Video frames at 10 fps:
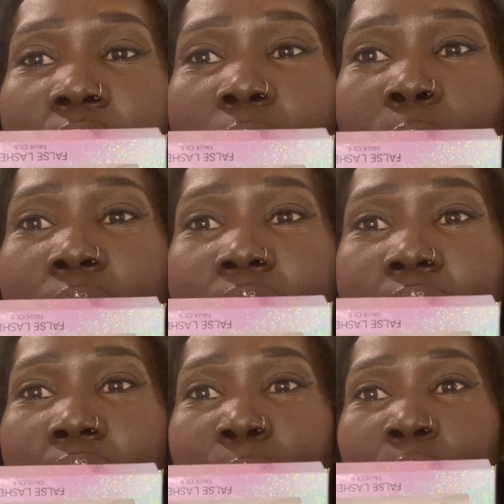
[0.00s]
1
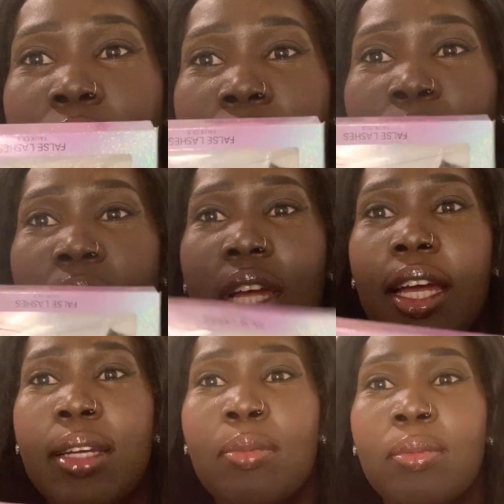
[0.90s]
time or 2
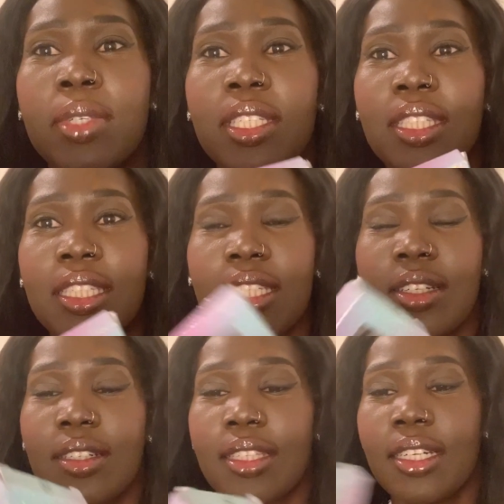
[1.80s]
times. It's
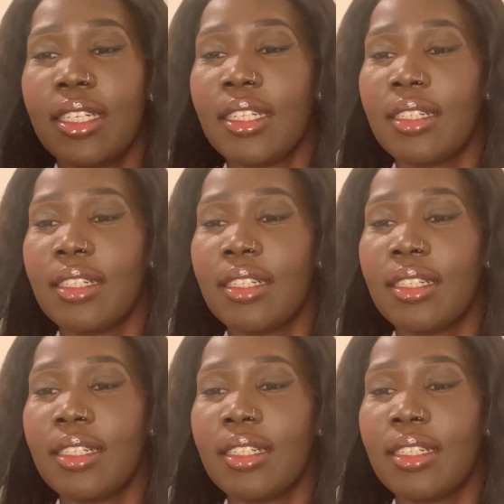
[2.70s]
not that